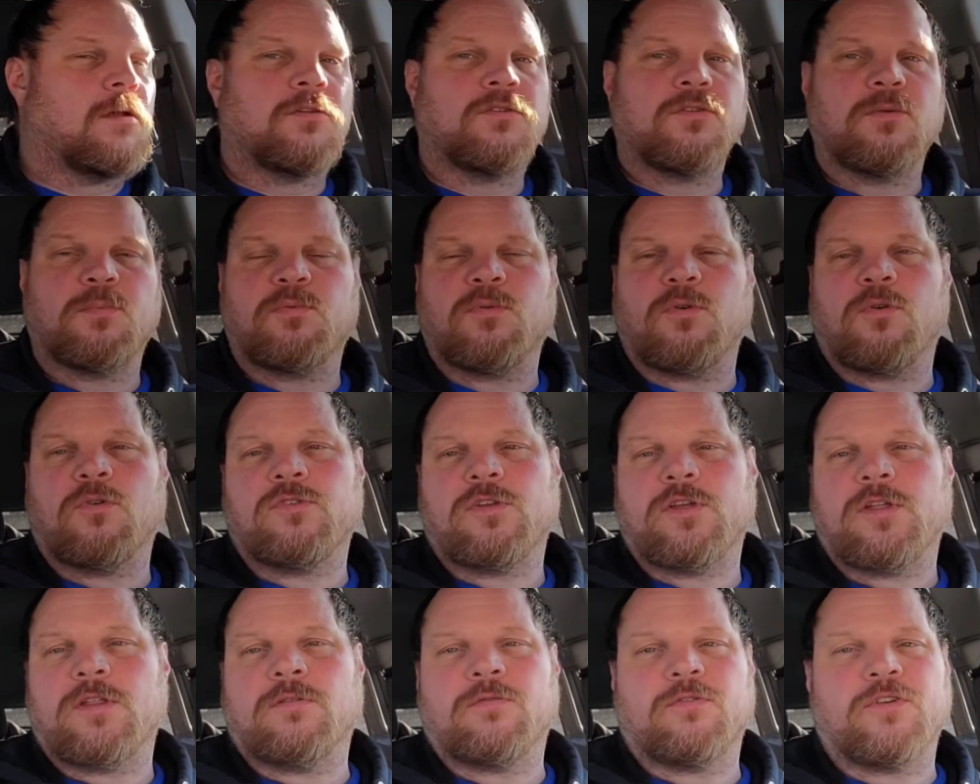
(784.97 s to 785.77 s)

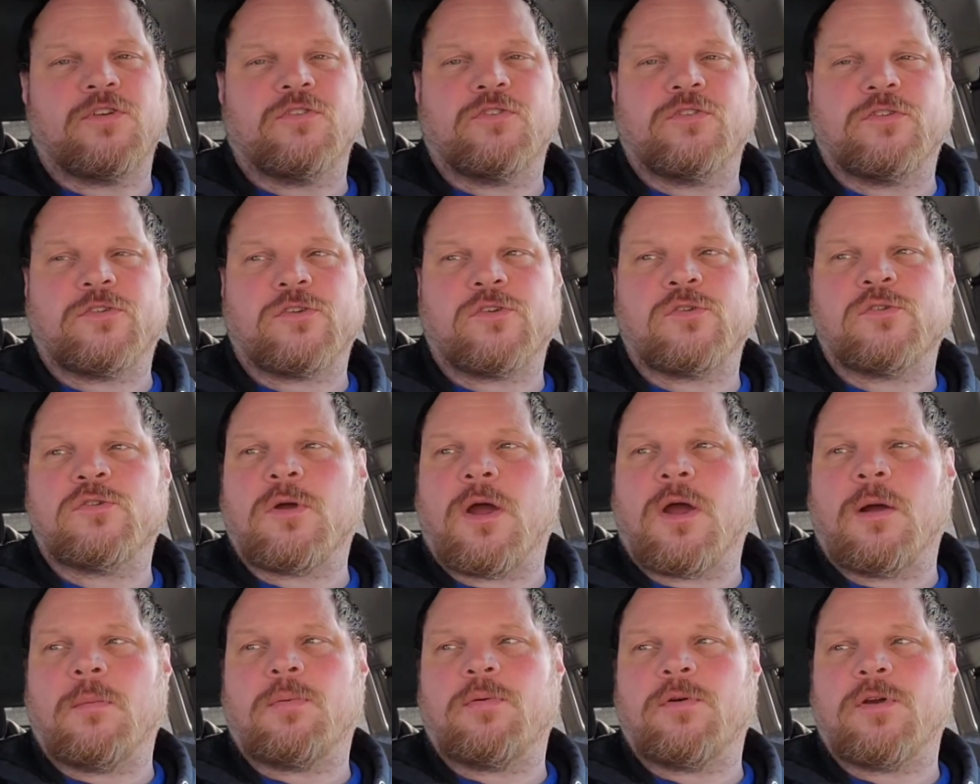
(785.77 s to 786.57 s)
supposedly the reviews
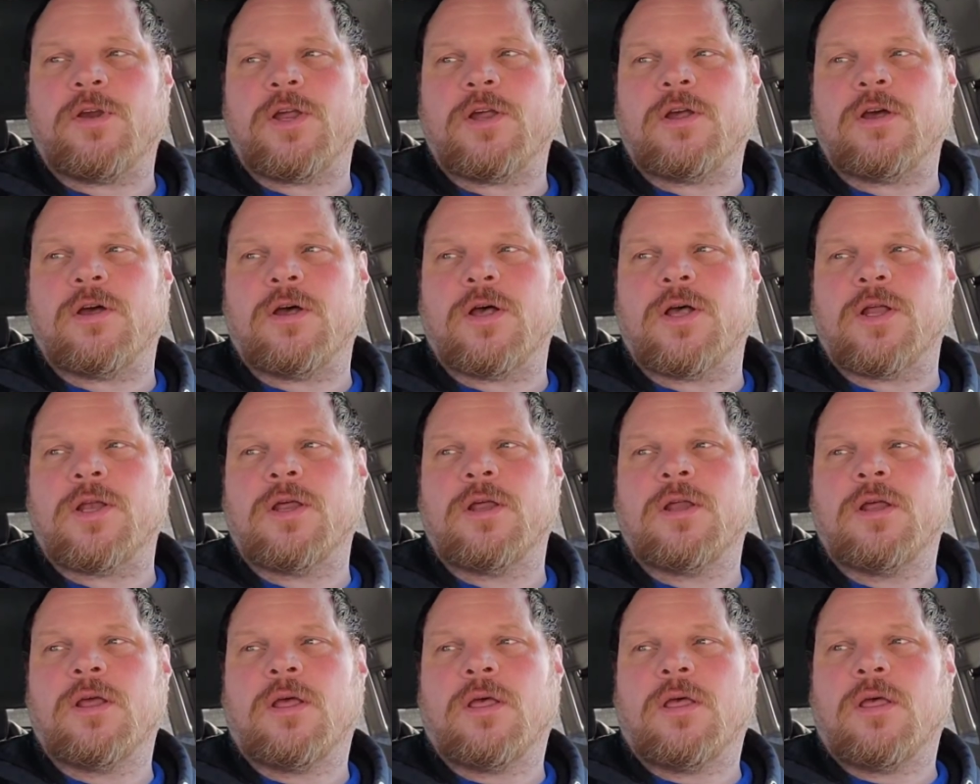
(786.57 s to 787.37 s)
are pretty good.
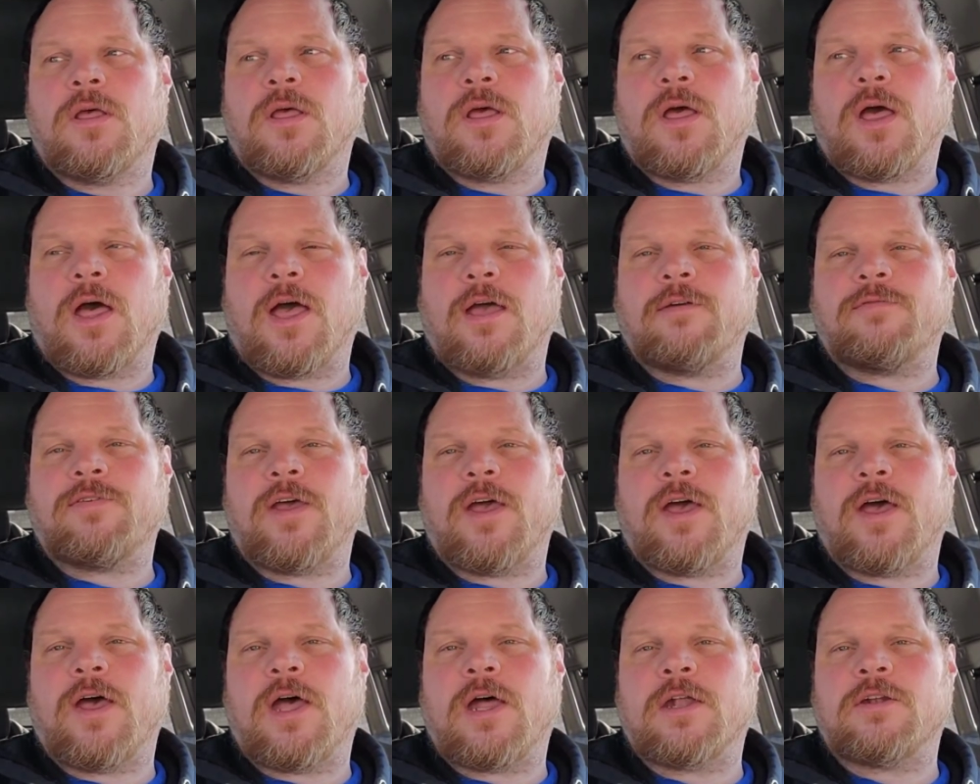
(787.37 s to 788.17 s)
I've
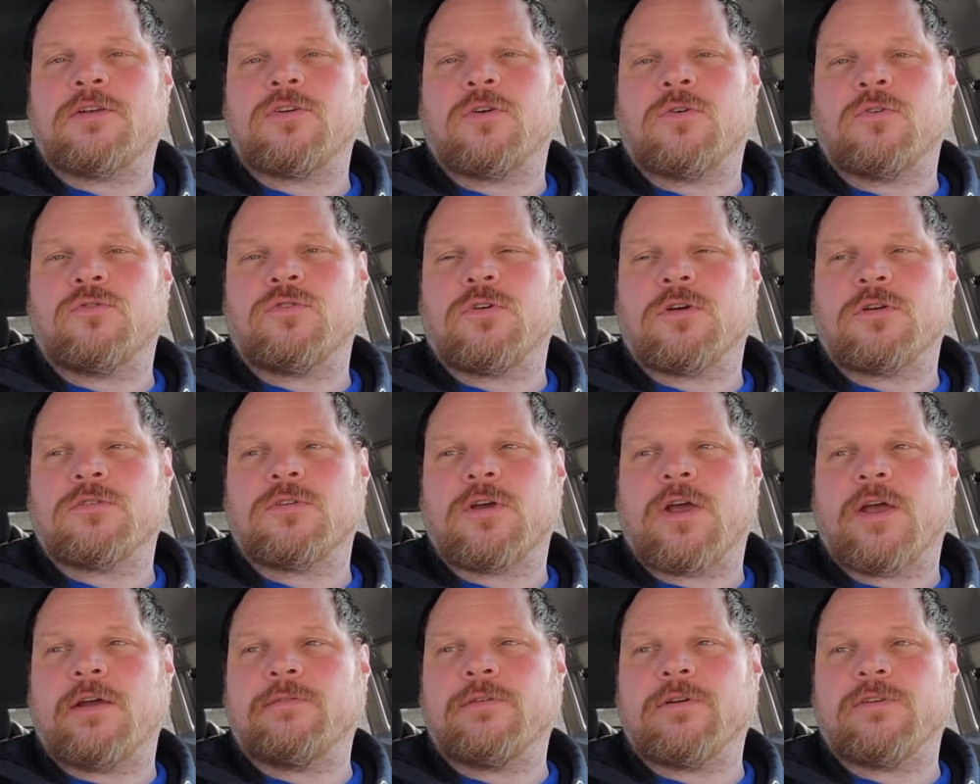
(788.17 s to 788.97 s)
had tow truck
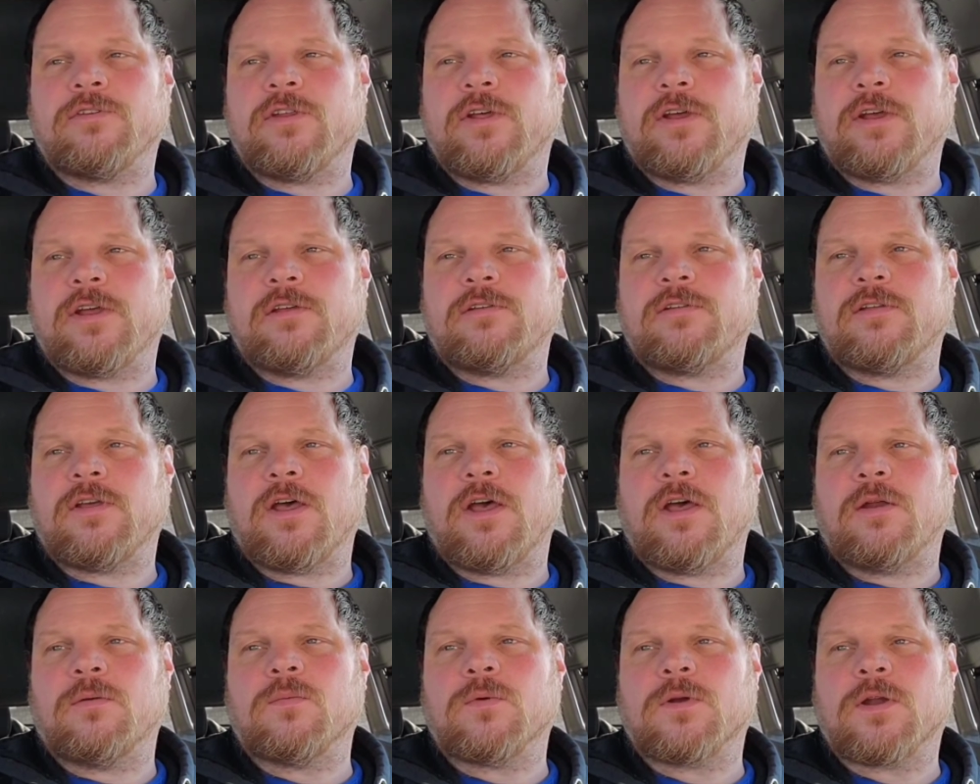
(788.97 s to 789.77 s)
drivers, like I
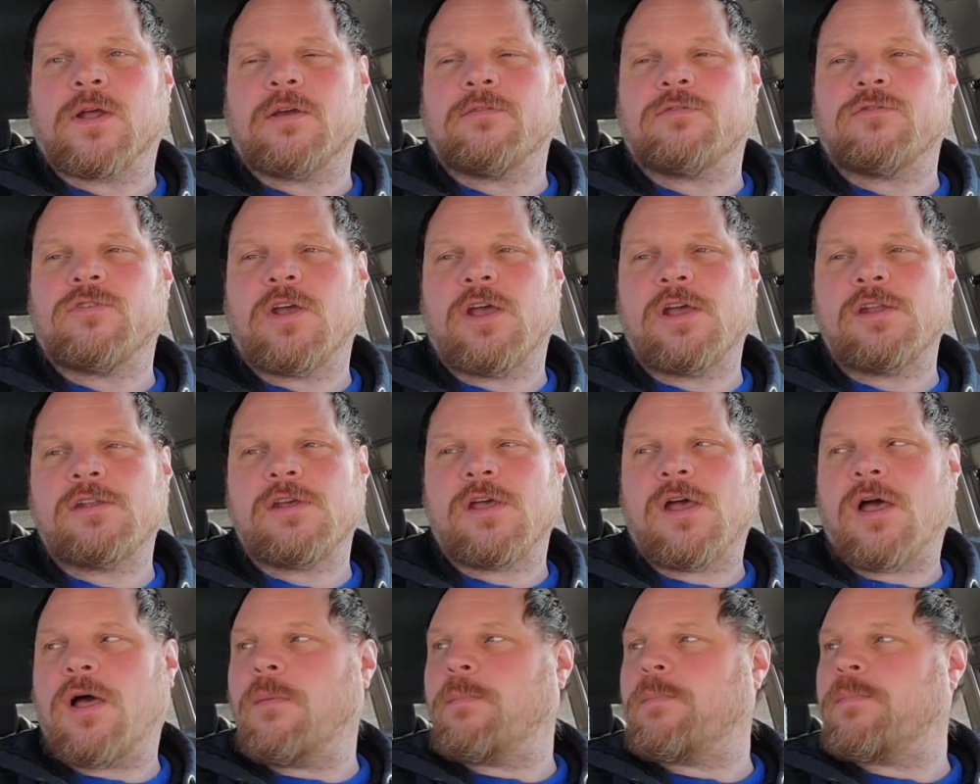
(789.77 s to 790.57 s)
said, when I've tried
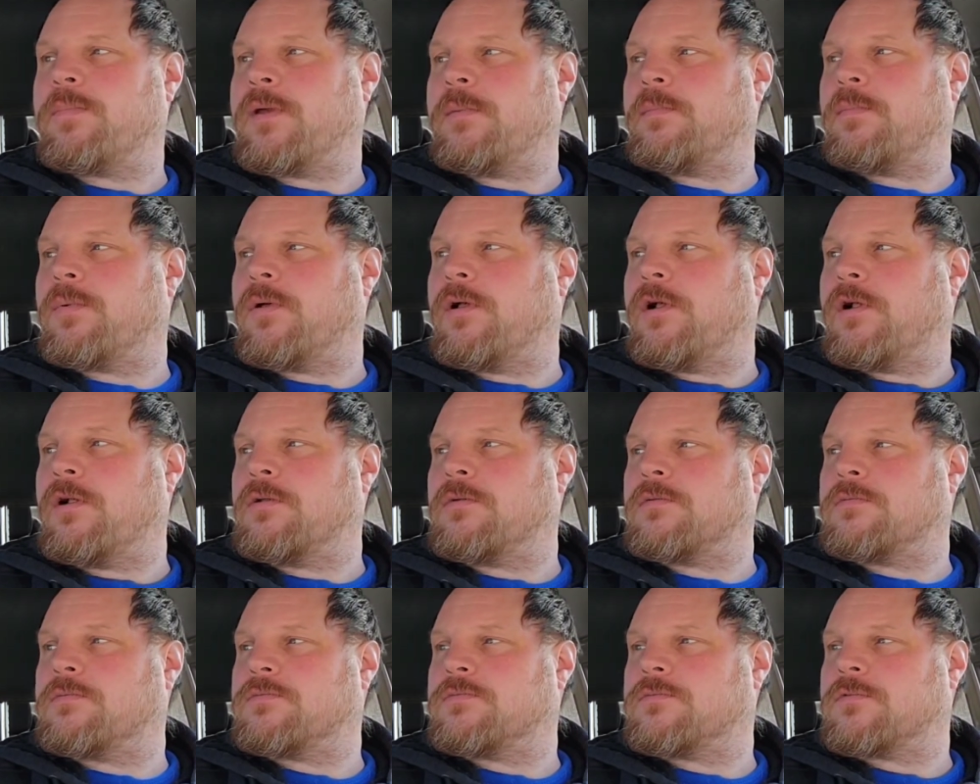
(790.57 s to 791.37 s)
to help people
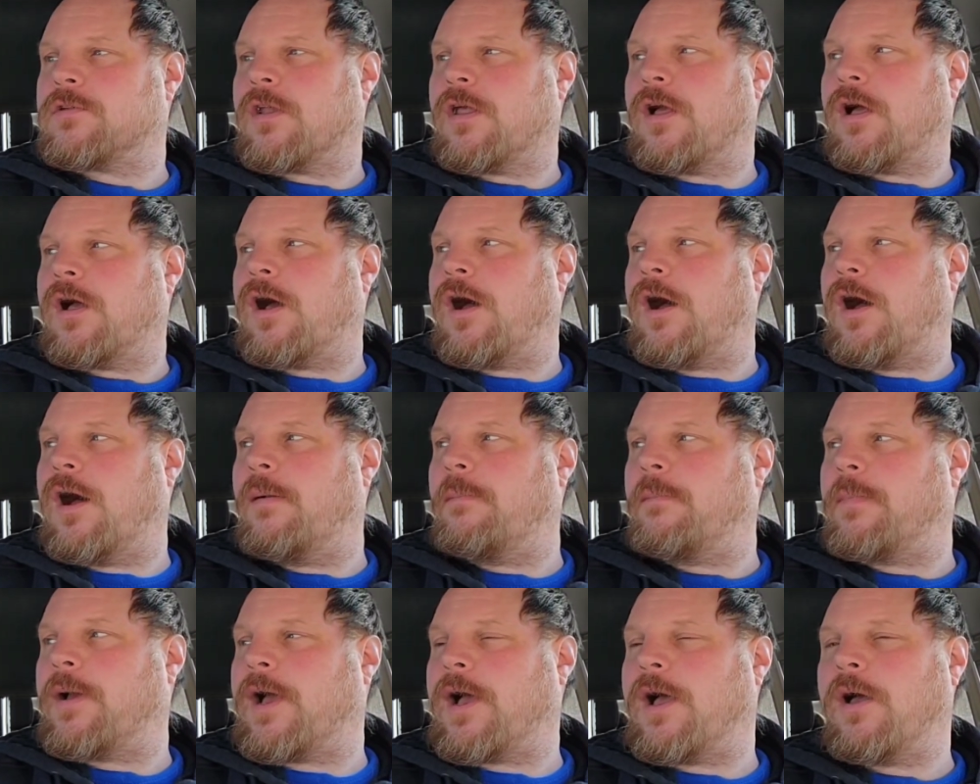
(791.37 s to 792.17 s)

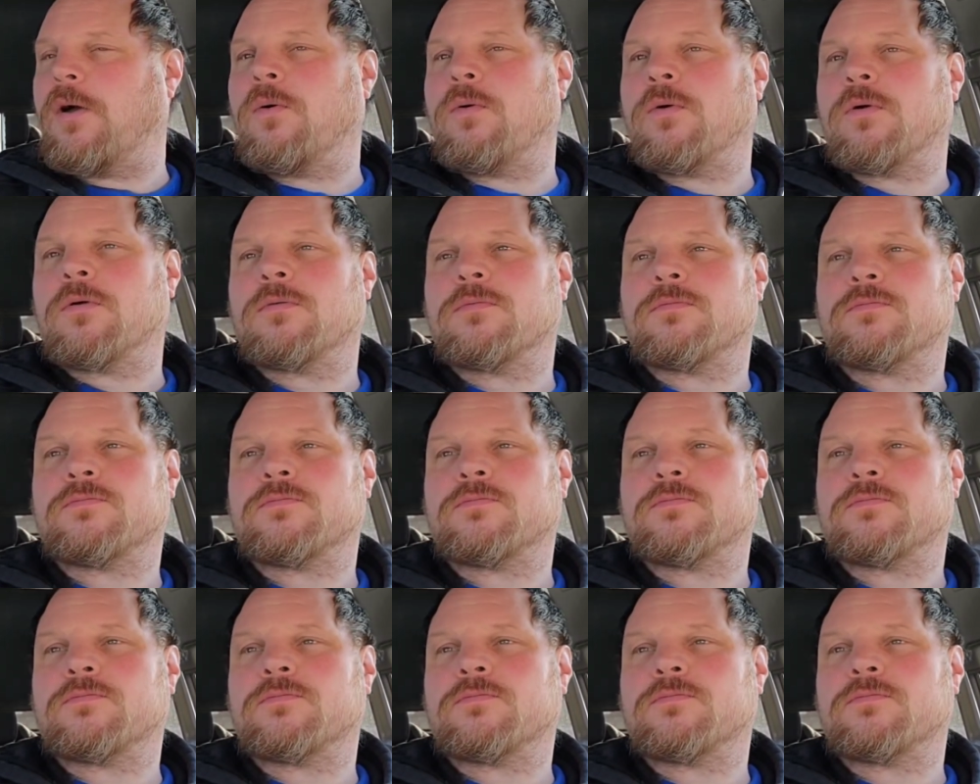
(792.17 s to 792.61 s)
out,